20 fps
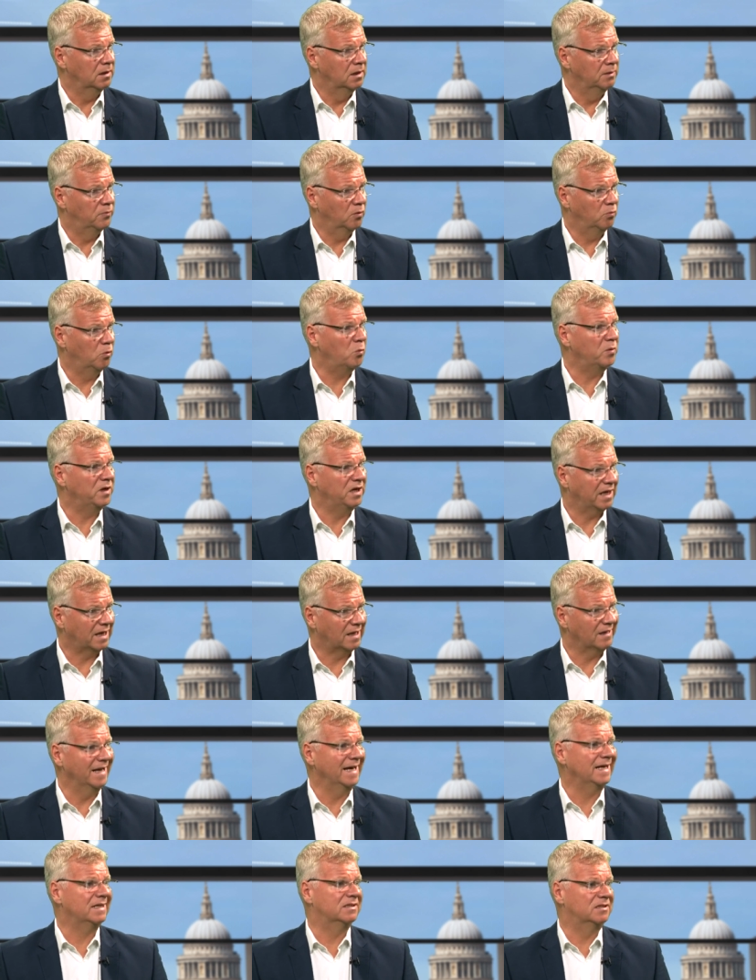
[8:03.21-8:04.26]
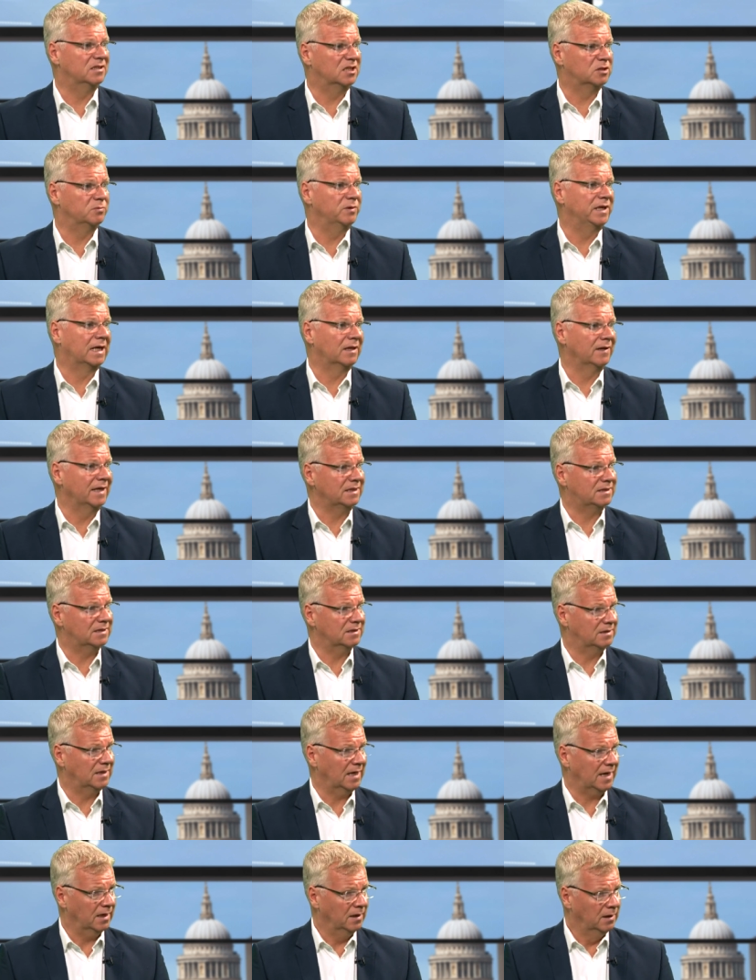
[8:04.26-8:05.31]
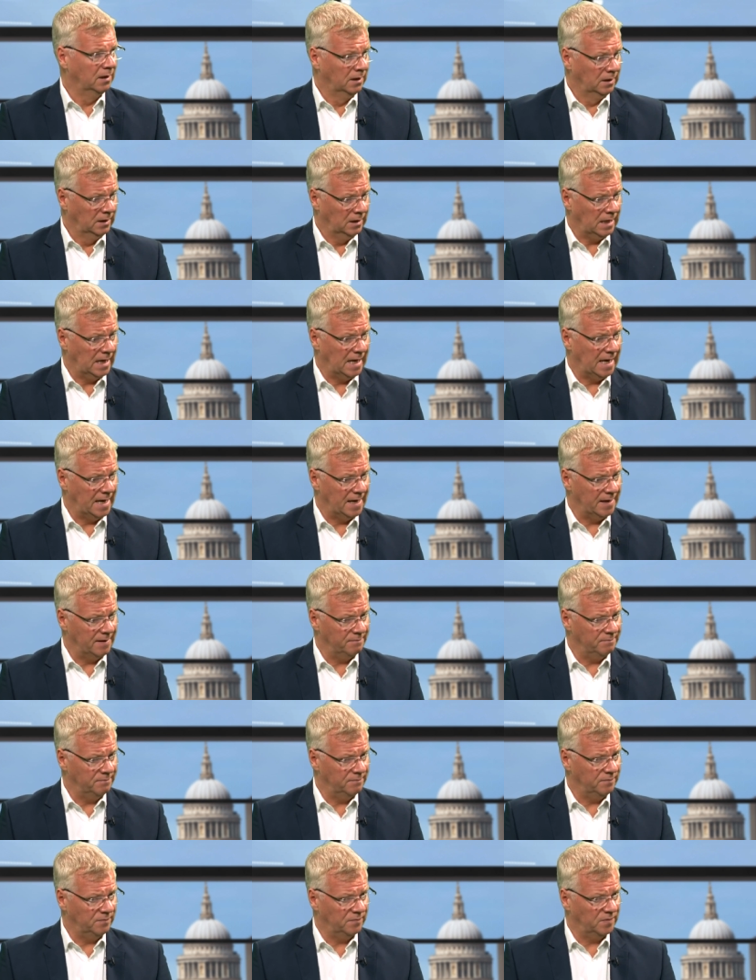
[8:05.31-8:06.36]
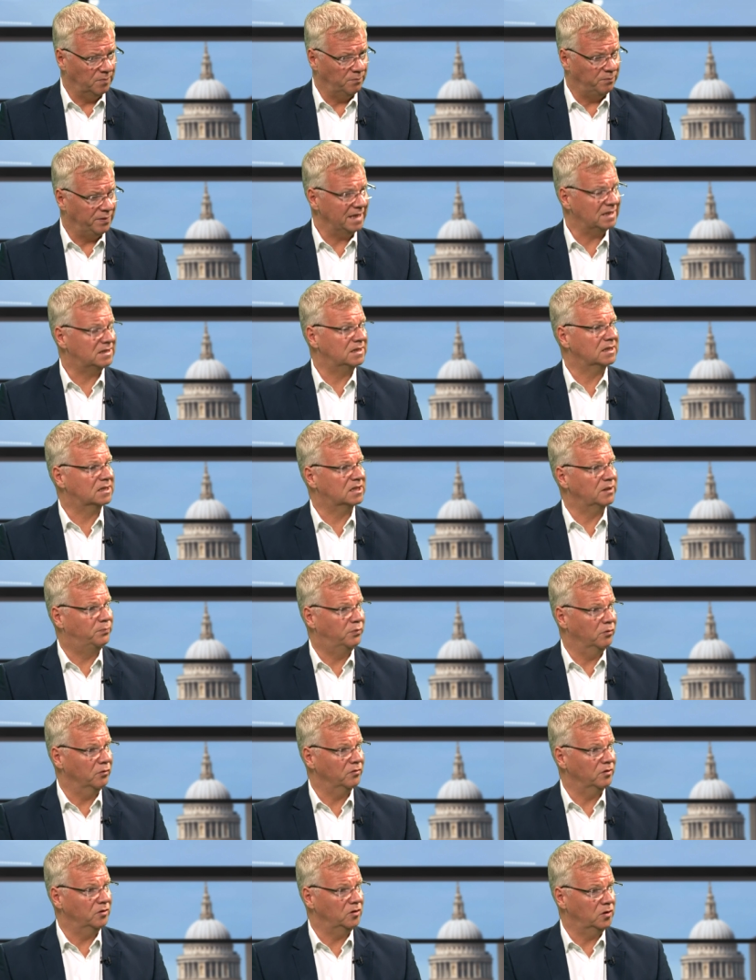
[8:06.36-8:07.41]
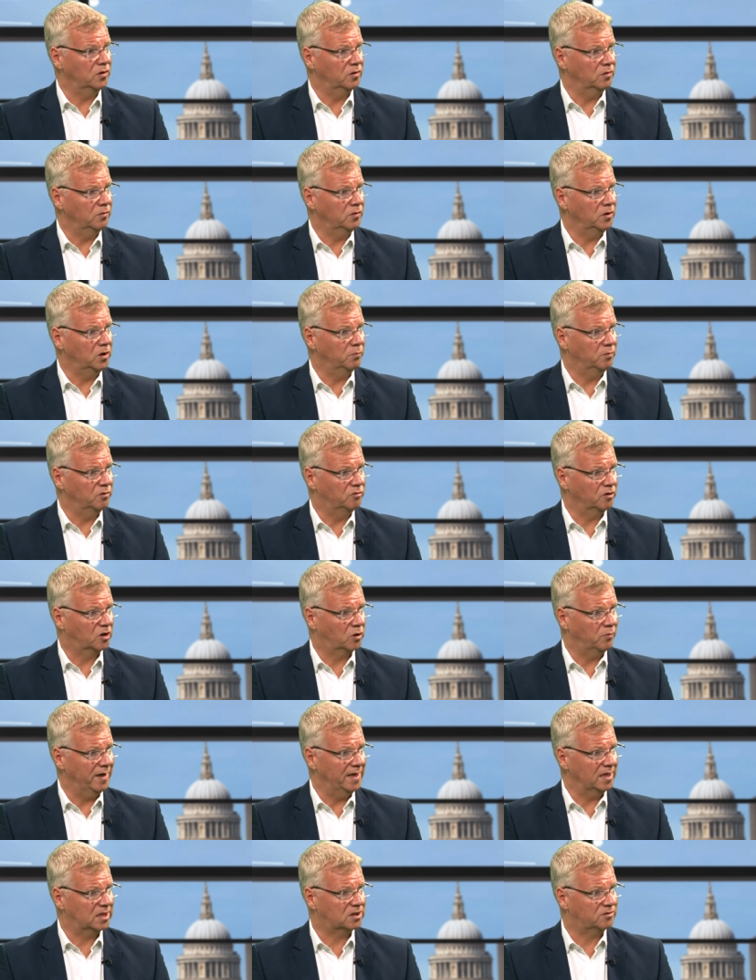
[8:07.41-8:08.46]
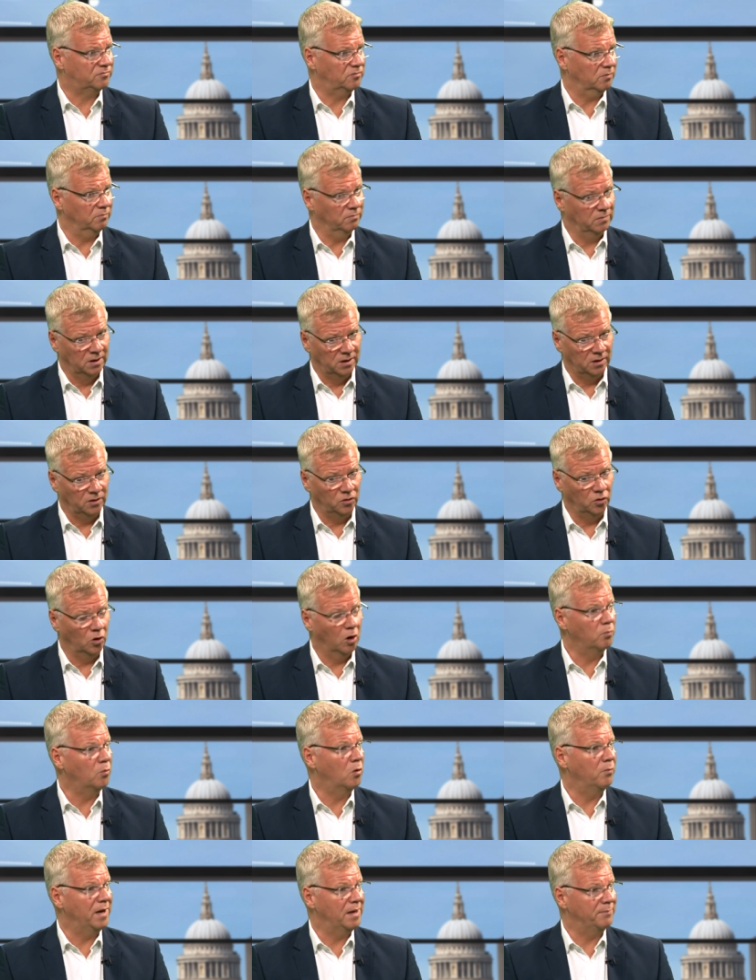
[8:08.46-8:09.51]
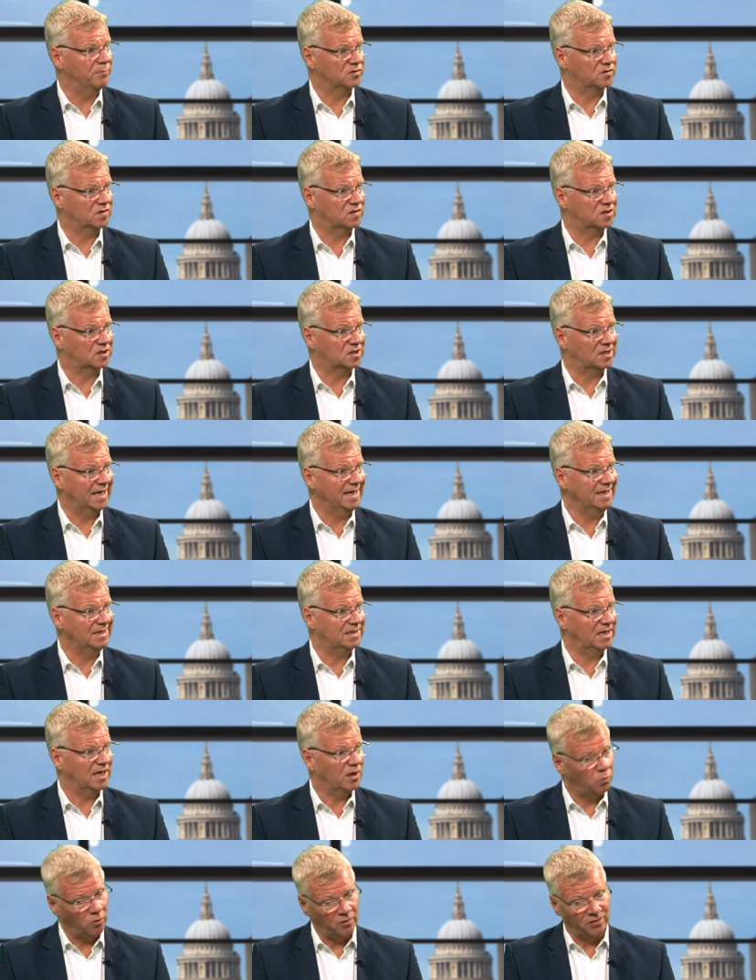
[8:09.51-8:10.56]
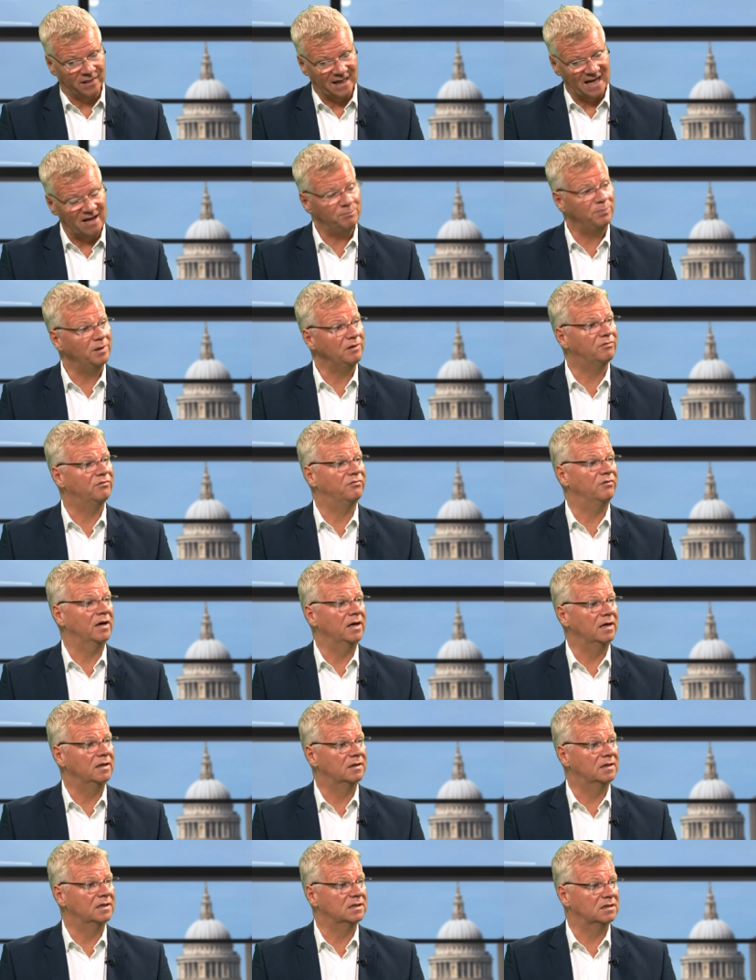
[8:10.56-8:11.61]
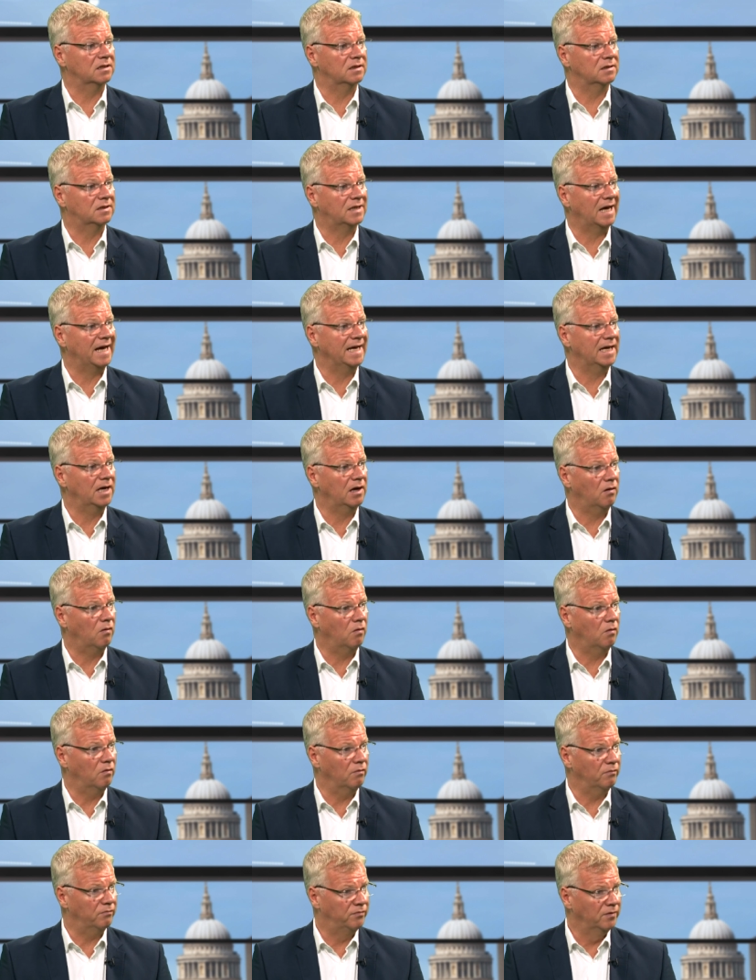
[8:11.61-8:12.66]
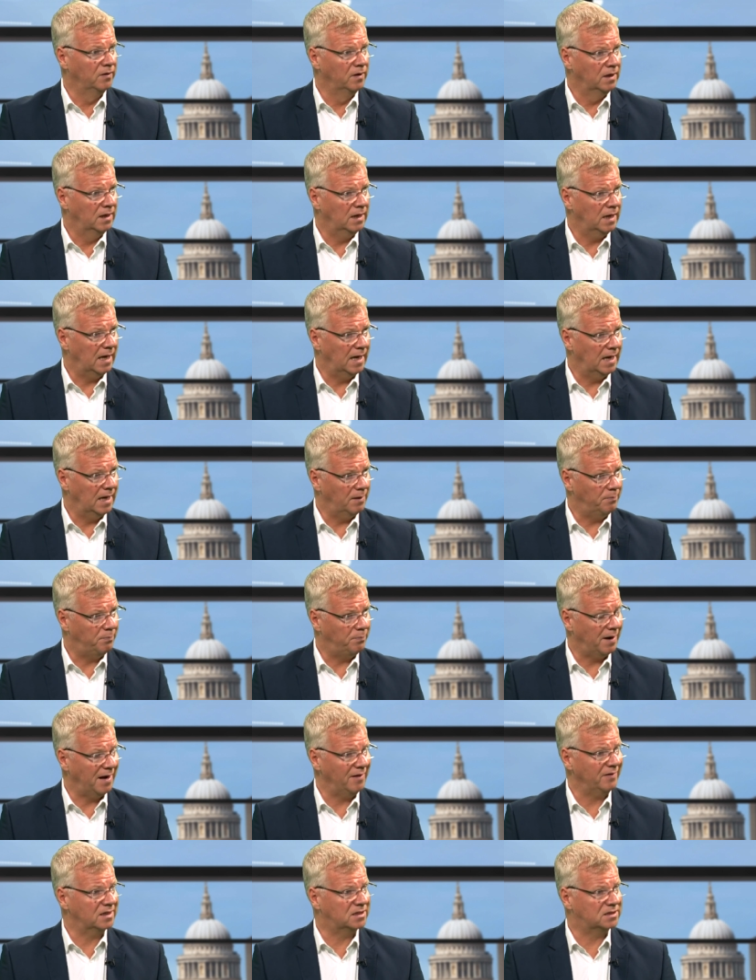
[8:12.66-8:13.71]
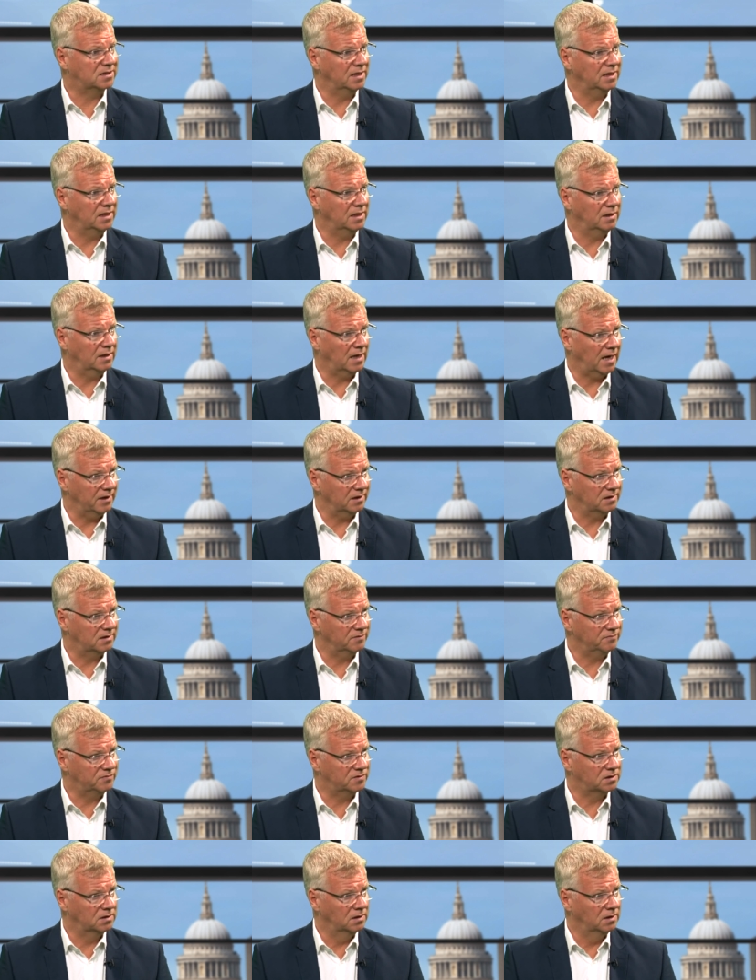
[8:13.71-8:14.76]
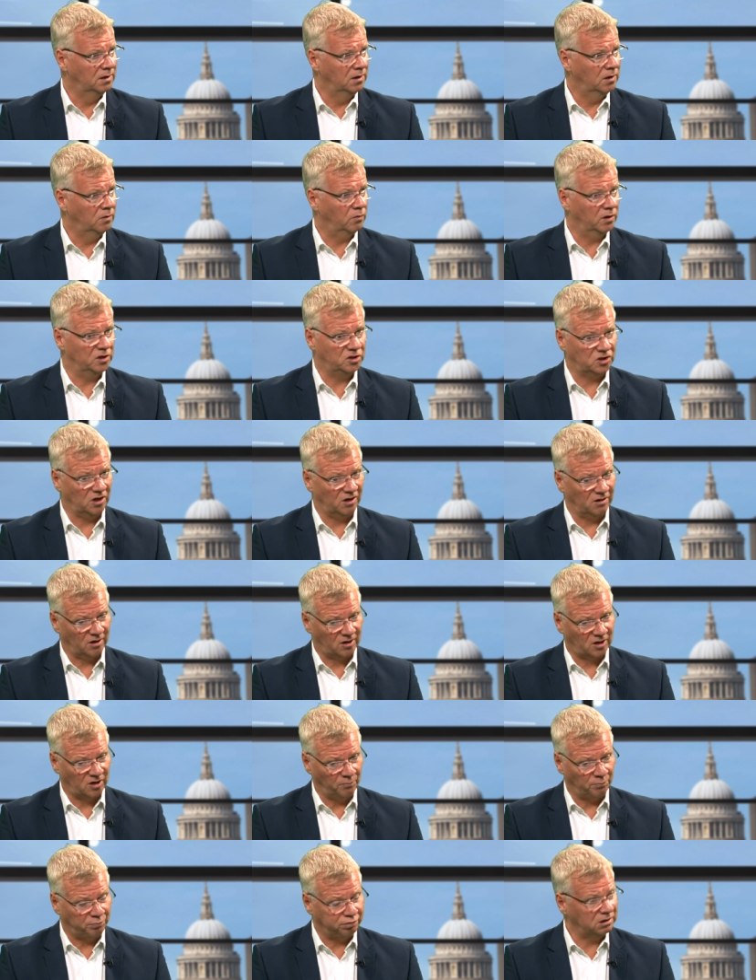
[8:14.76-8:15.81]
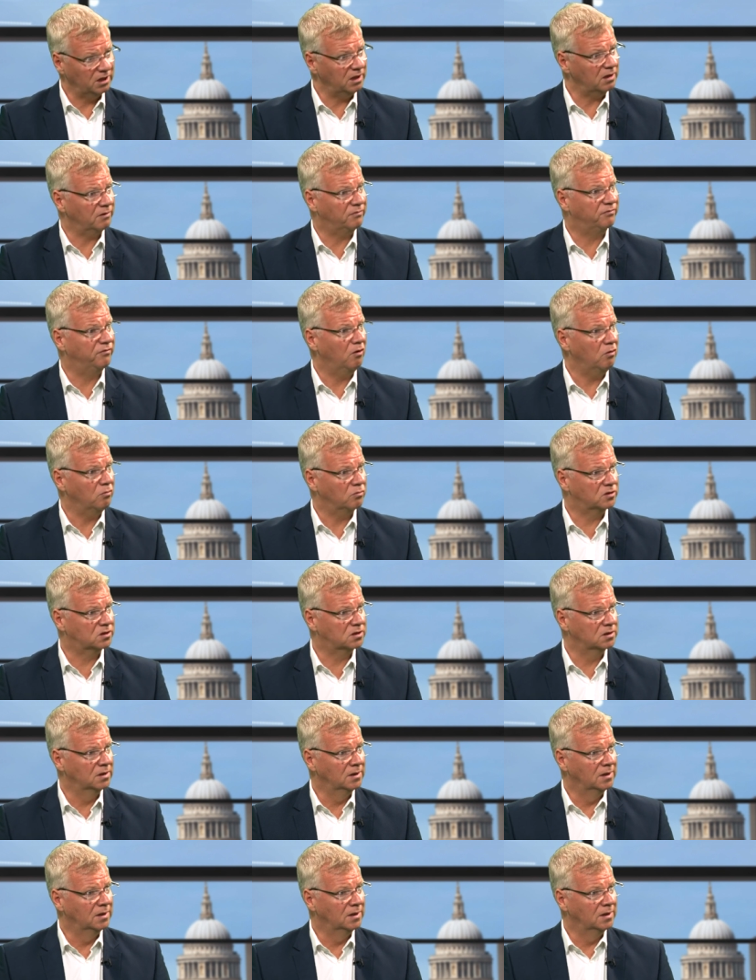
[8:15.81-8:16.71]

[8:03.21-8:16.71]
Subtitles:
But what we neglected is that the basic support that you would request from normal members of society. And what they've been fed is a diet of Palestinian narratives, which are completely false.